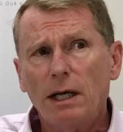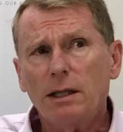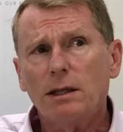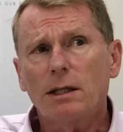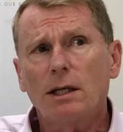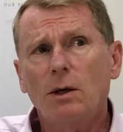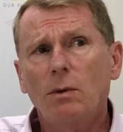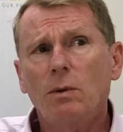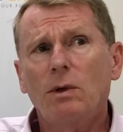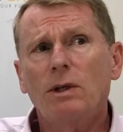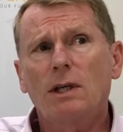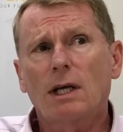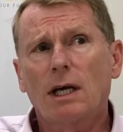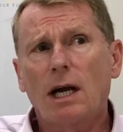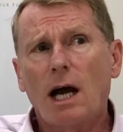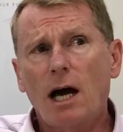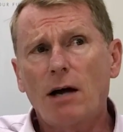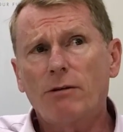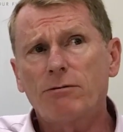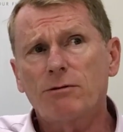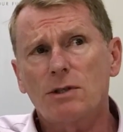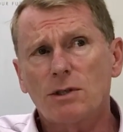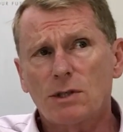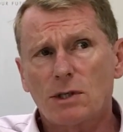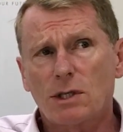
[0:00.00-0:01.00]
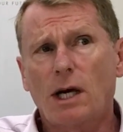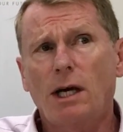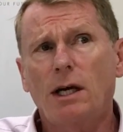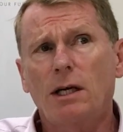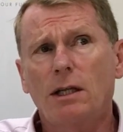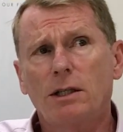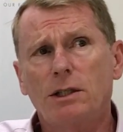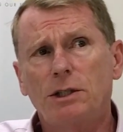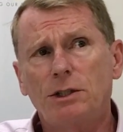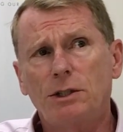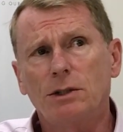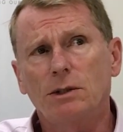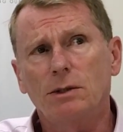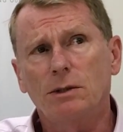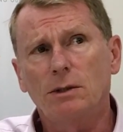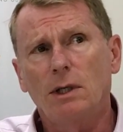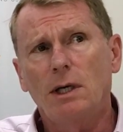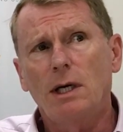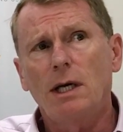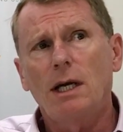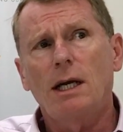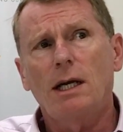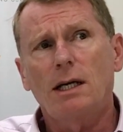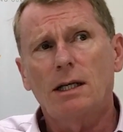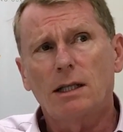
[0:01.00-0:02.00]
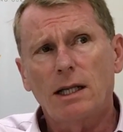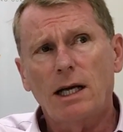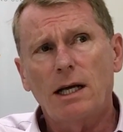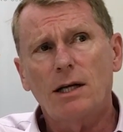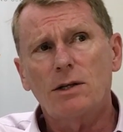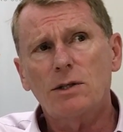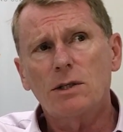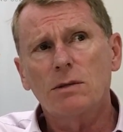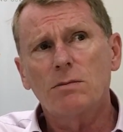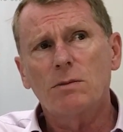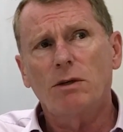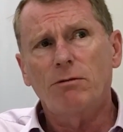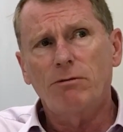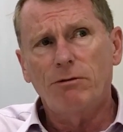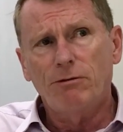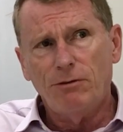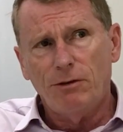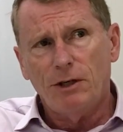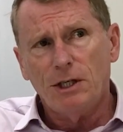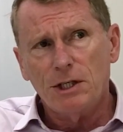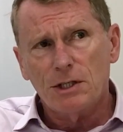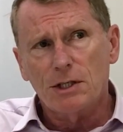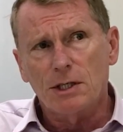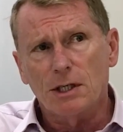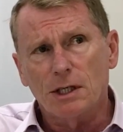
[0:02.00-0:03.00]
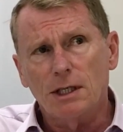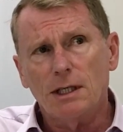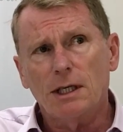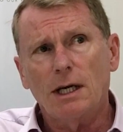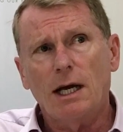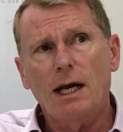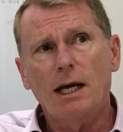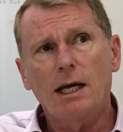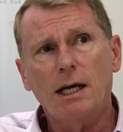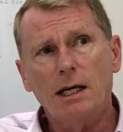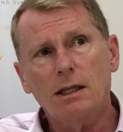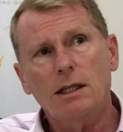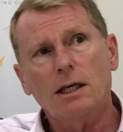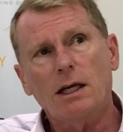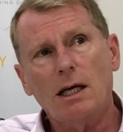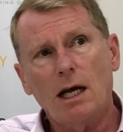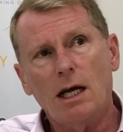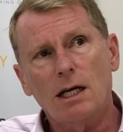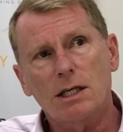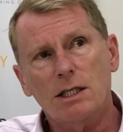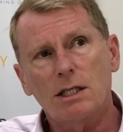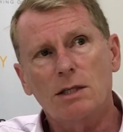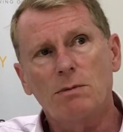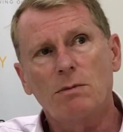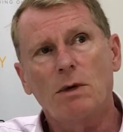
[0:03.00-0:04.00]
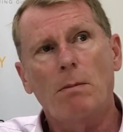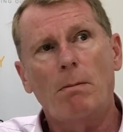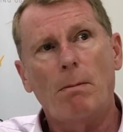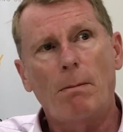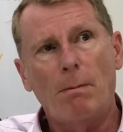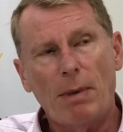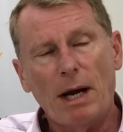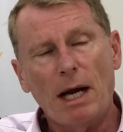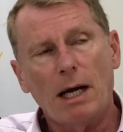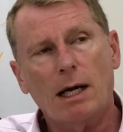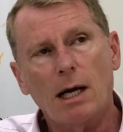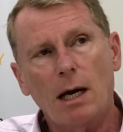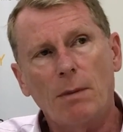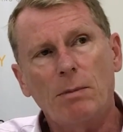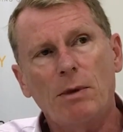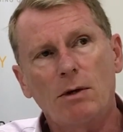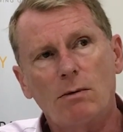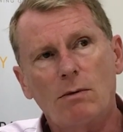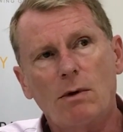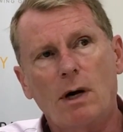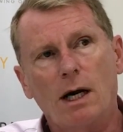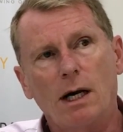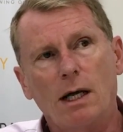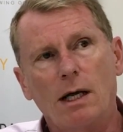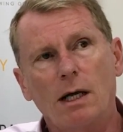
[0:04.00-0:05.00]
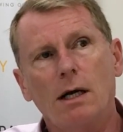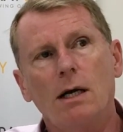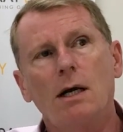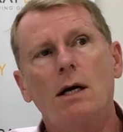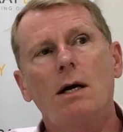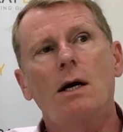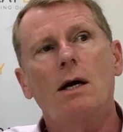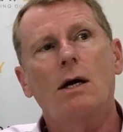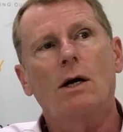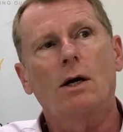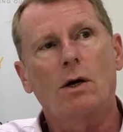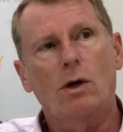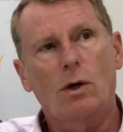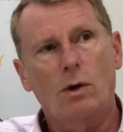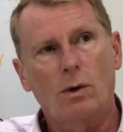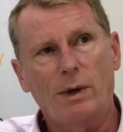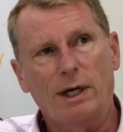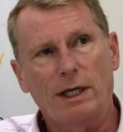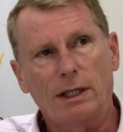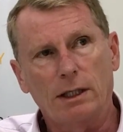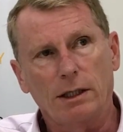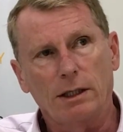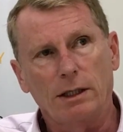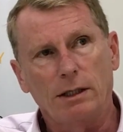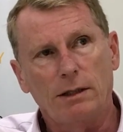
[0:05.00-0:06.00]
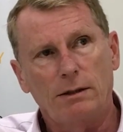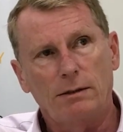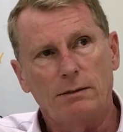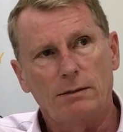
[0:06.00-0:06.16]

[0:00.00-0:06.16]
out there with an after-sale issue, it allows them to fix it and get the customer back up and running quickly.